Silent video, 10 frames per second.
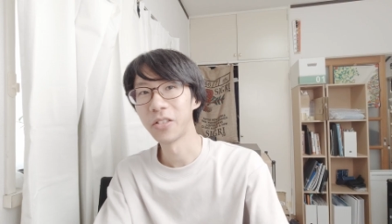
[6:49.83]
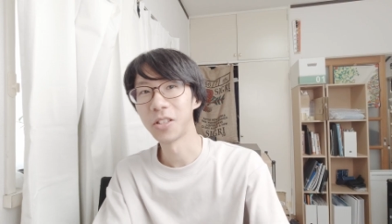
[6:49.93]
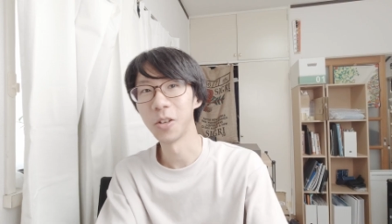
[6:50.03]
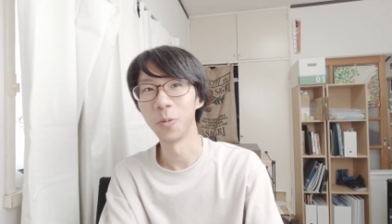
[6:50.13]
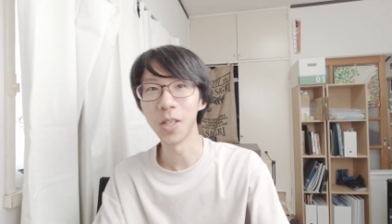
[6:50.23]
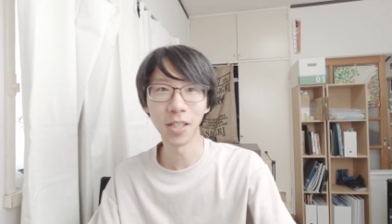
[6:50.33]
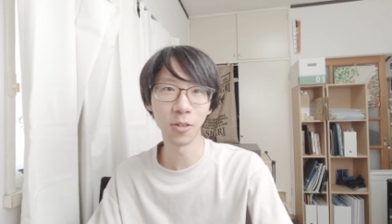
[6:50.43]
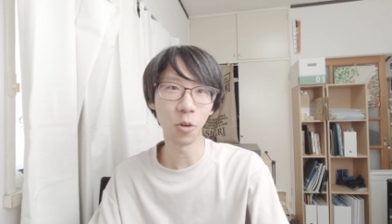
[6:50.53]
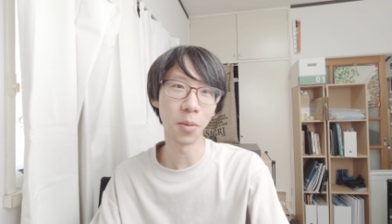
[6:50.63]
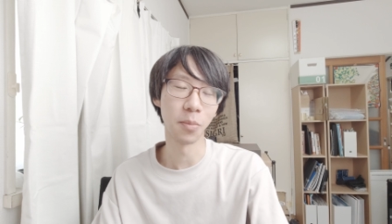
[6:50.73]
So this
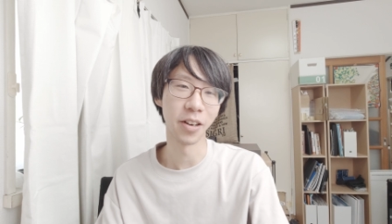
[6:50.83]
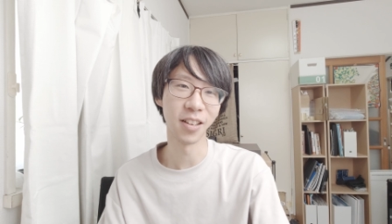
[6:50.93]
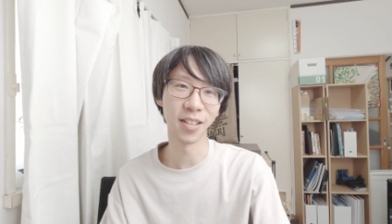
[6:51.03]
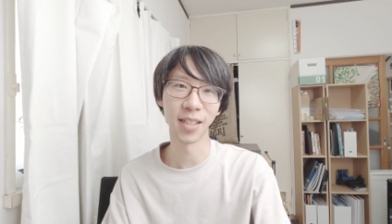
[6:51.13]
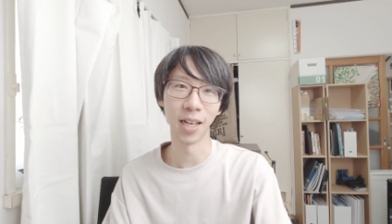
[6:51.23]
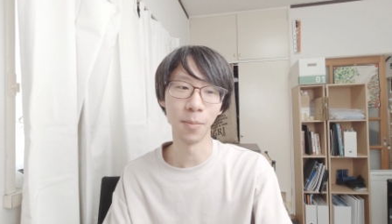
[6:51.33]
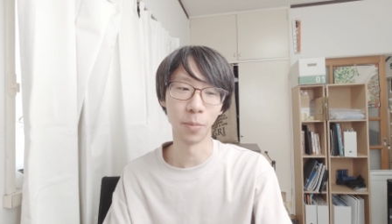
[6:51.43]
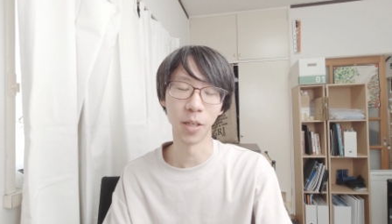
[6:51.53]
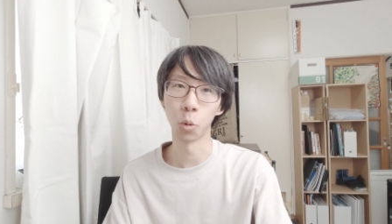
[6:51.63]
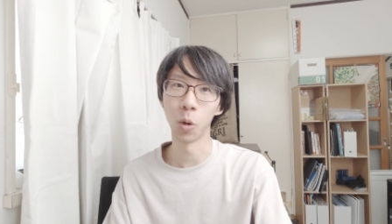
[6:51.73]
sort of brings up
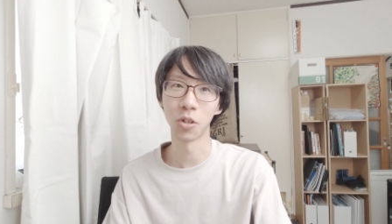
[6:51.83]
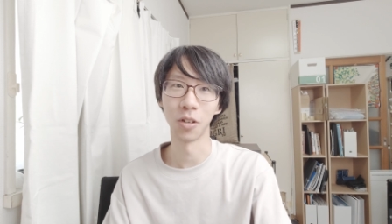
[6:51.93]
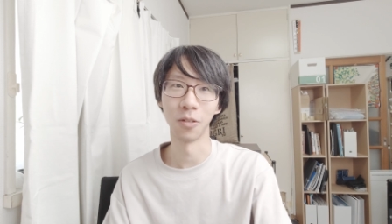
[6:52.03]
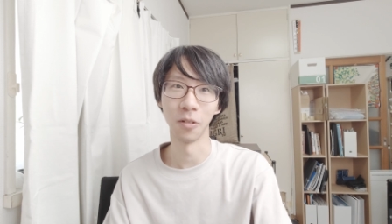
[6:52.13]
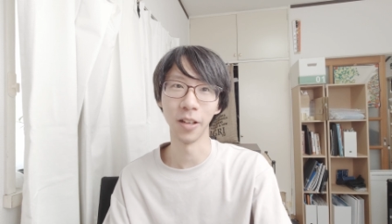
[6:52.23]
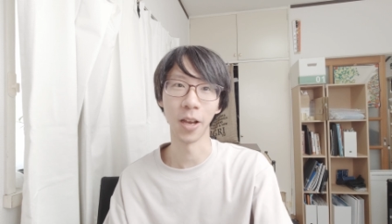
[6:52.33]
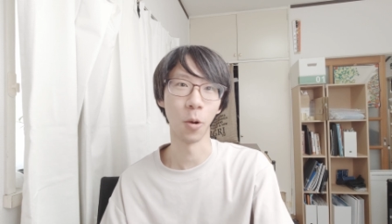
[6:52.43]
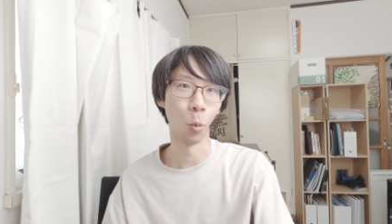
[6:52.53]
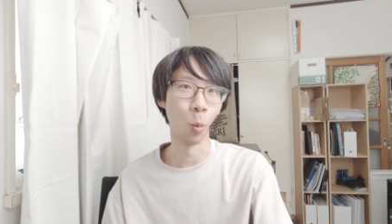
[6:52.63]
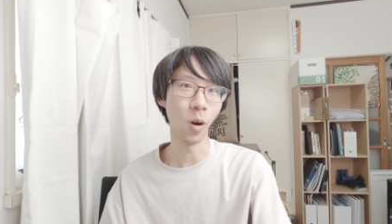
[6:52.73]
this question,
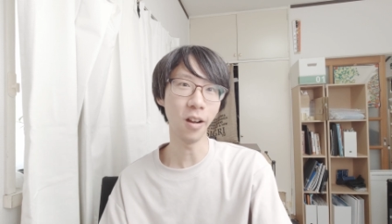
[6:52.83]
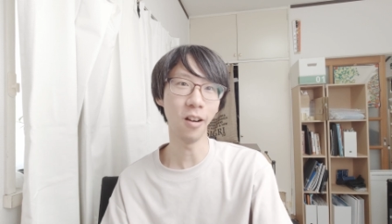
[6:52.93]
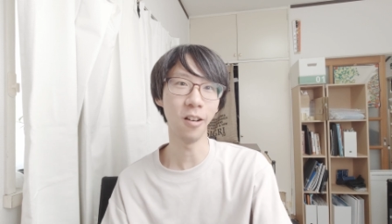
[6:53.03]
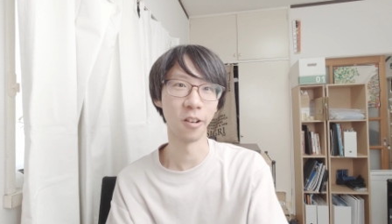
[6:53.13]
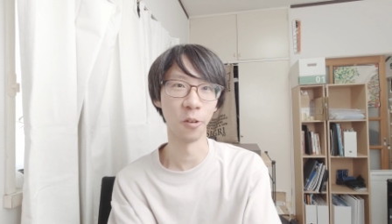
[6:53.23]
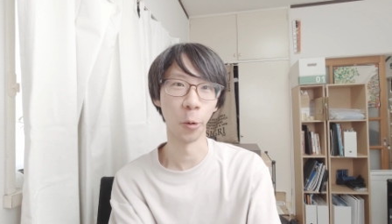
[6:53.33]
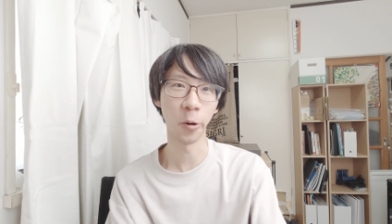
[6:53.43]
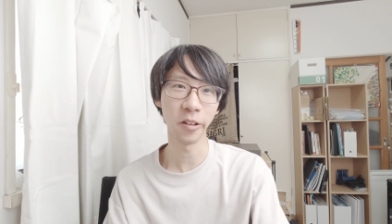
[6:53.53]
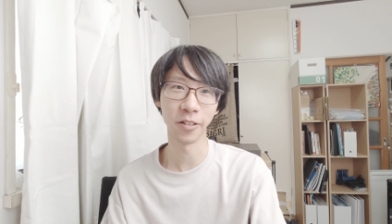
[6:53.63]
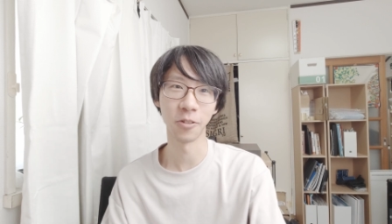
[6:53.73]
like, what are
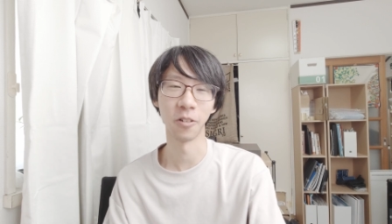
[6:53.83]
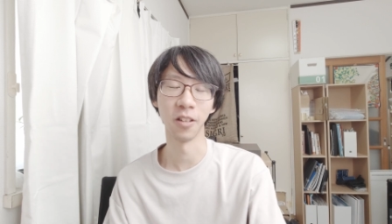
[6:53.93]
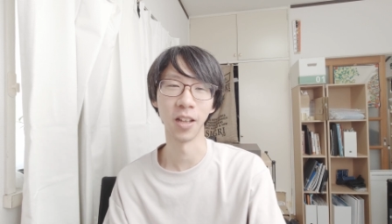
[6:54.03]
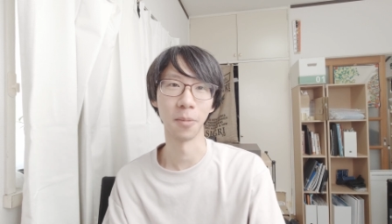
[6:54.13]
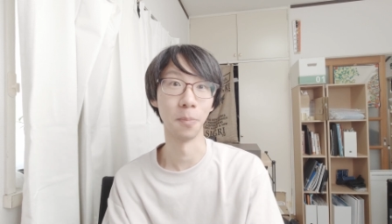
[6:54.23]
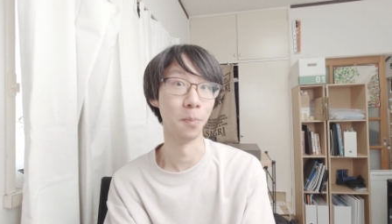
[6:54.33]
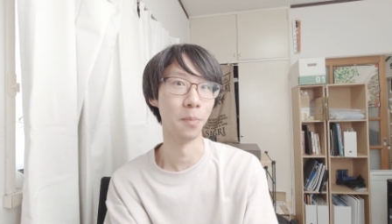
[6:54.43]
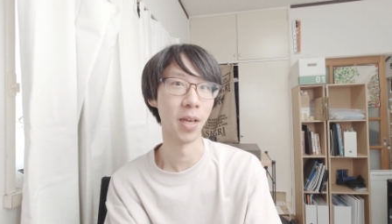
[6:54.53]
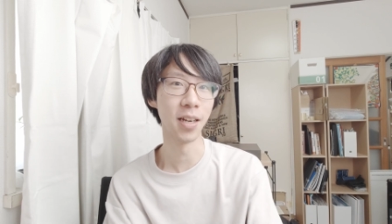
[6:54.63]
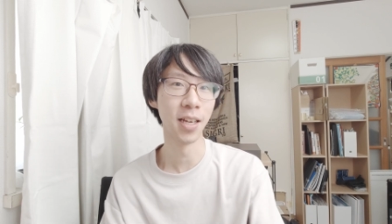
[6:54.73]
your sort of like
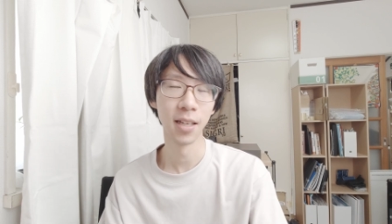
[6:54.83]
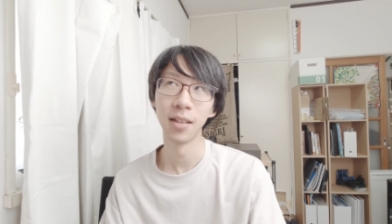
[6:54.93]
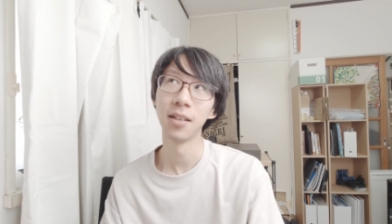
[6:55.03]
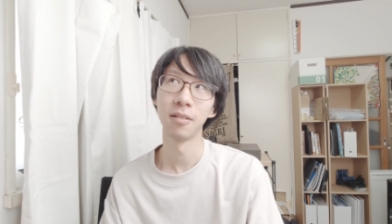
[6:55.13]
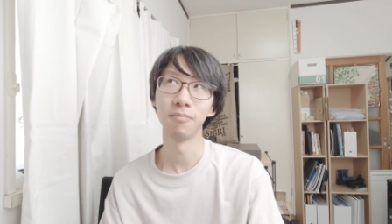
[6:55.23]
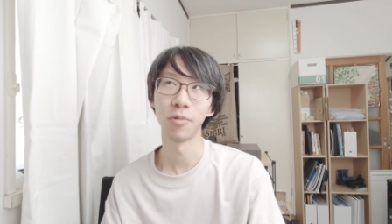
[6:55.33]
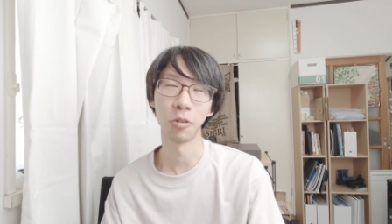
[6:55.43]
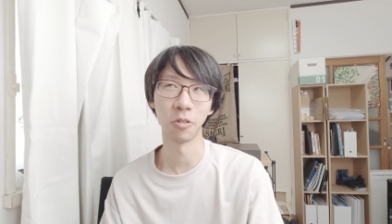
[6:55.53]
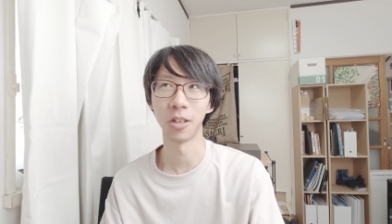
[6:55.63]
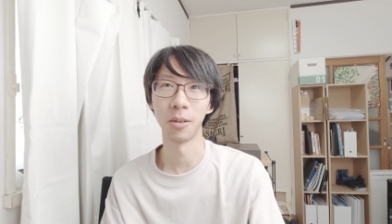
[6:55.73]

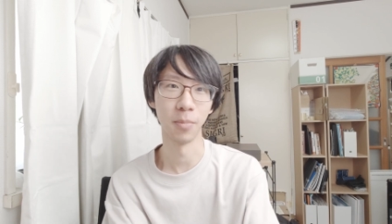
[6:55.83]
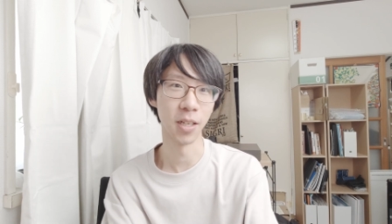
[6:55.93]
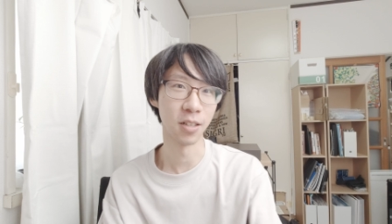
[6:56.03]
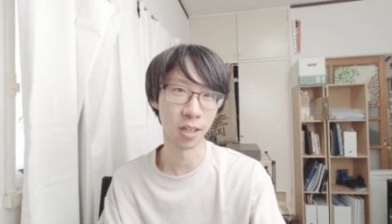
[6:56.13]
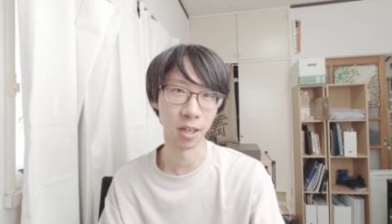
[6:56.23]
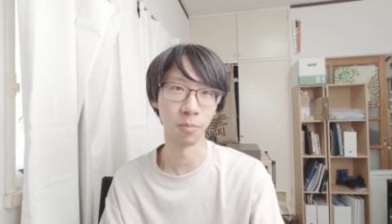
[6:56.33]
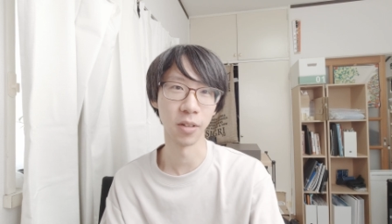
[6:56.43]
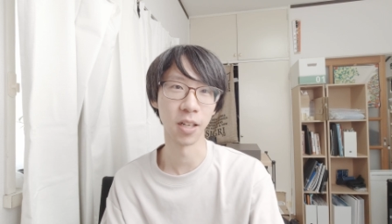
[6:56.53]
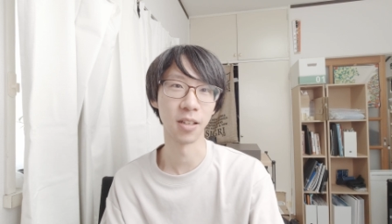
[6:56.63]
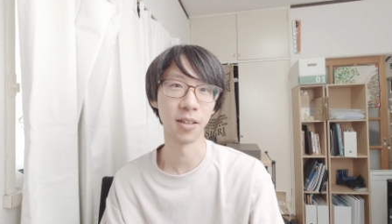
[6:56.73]
short-term, mid-term,
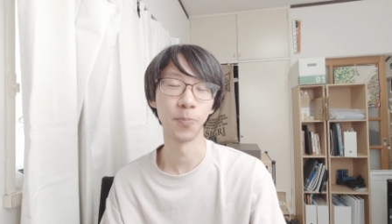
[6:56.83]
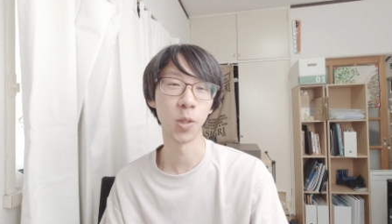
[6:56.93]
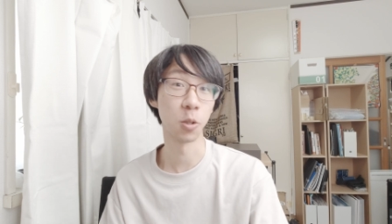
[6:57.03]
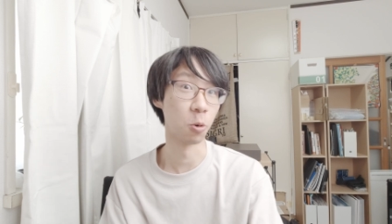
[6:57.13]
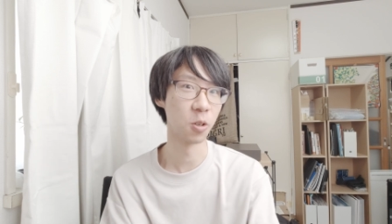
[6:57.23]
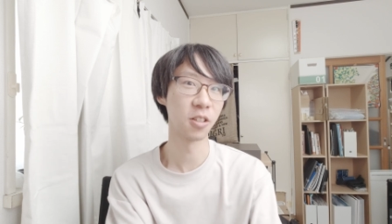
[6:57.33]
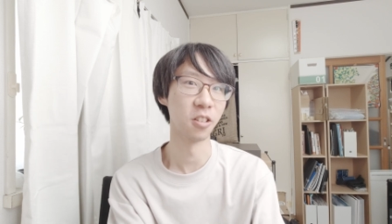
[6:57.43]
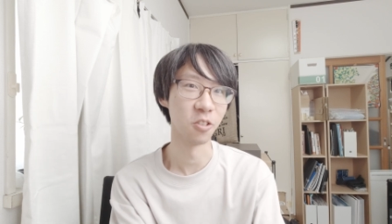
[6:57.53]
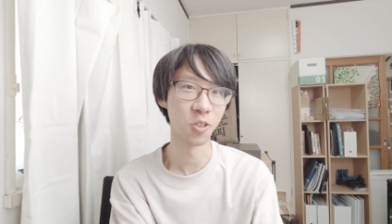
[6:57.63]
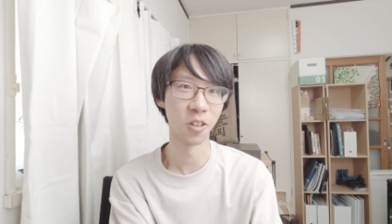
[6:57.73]
like storage
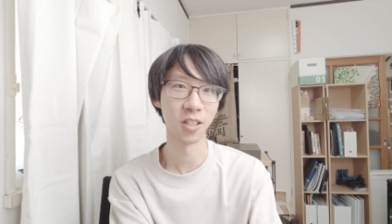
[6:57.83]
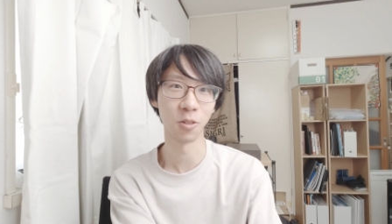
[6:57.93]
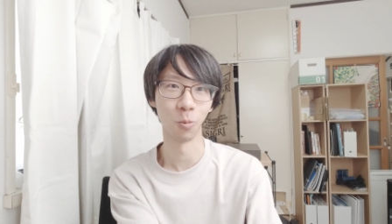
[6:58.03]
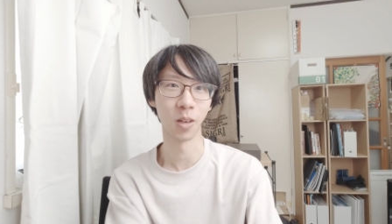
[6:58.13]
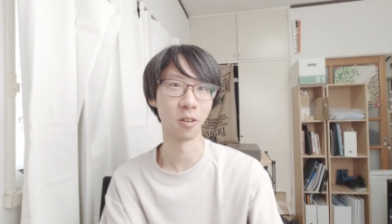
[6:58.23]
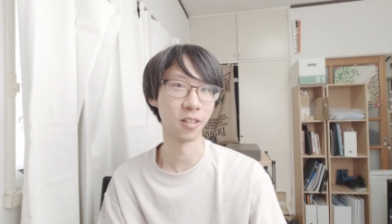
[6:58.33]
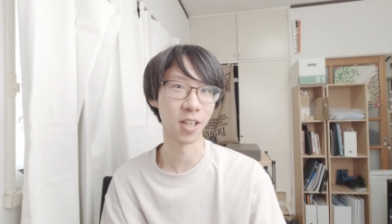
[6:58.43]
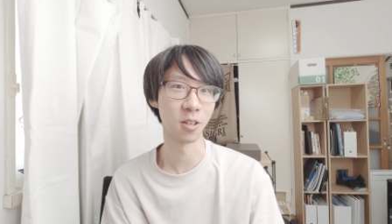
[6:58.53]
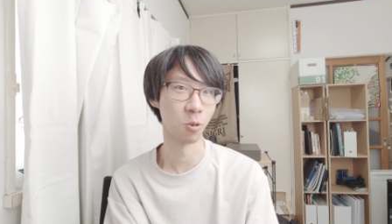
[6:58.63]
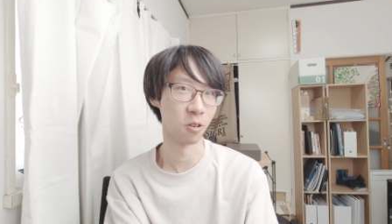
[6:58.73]
solutions when you're
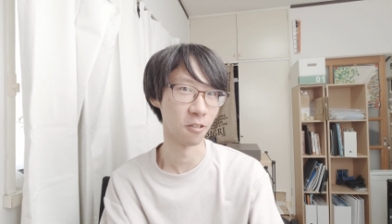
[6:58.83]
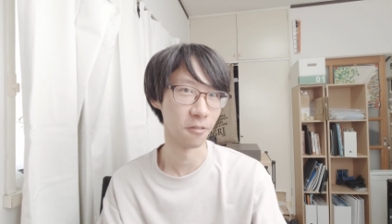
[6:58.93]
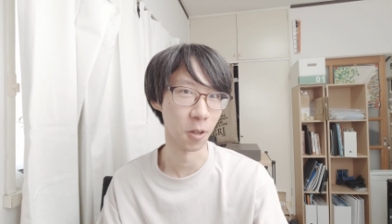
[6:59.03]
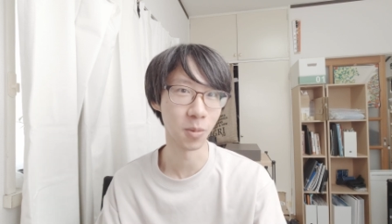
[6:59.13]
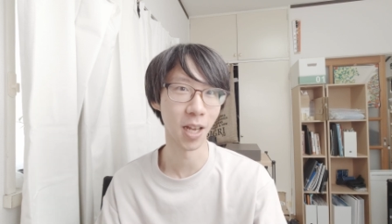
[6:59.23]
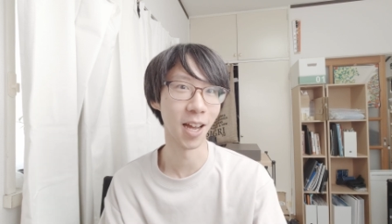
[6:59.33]
like storing your films?